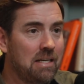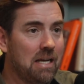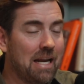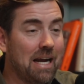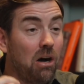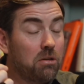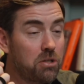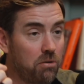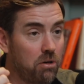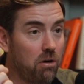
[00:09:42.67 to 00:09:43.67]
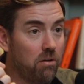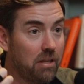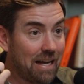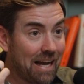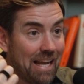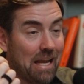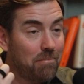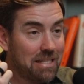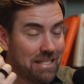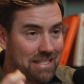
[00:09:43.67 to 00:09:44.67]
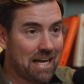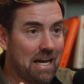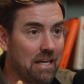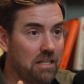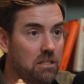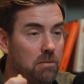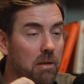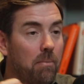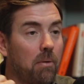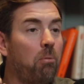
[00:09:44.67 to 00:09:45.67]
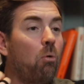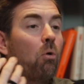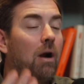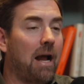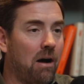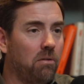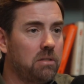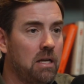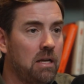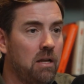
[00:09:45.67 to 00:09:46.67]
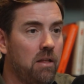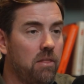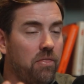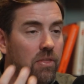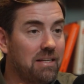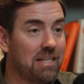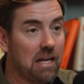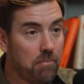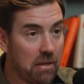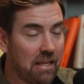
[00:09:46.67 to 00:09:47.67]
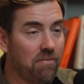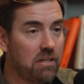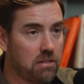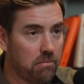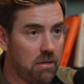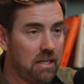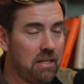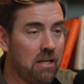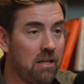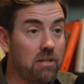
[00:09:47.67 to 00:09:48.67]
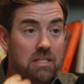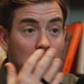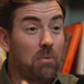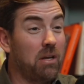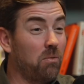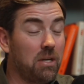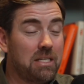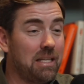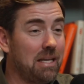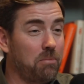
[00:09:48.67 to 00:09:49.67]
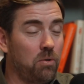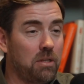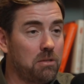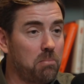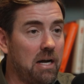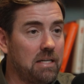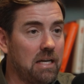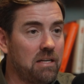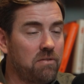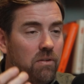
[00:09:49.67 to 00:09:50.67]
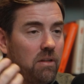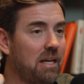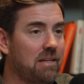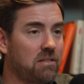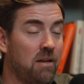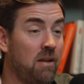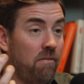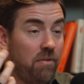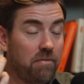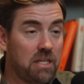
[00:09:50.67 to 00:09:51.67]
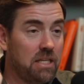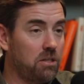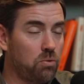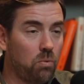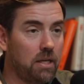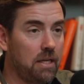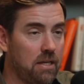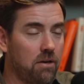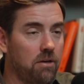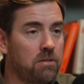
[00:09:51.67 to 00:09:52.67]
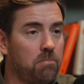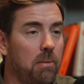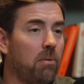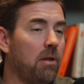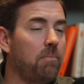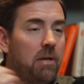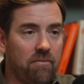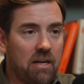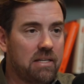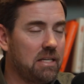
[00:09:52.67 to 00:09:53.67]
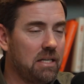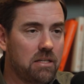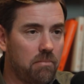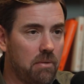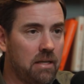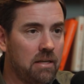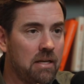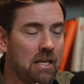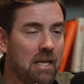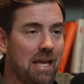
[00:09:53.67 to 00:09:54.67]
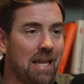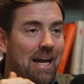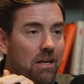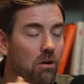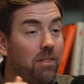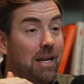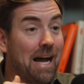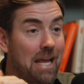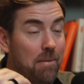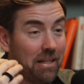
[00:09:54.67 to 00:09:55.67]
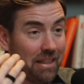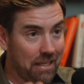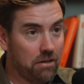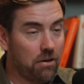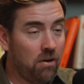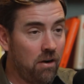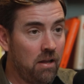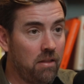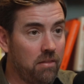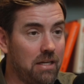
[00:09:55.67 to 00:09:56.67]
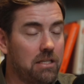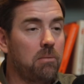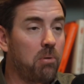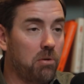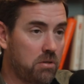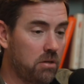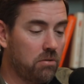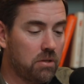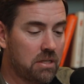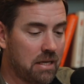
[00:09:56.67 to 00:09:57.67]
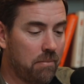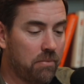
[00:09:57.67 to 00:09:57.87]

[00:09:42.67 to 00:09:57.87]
And I also know that I am designed to be able to pour out the things that have been given to me the same way. The reason that I'm doing this podcast for the last 15 to 20 years, people have been investing into me. And I know that I am a leader that is supposed to do the same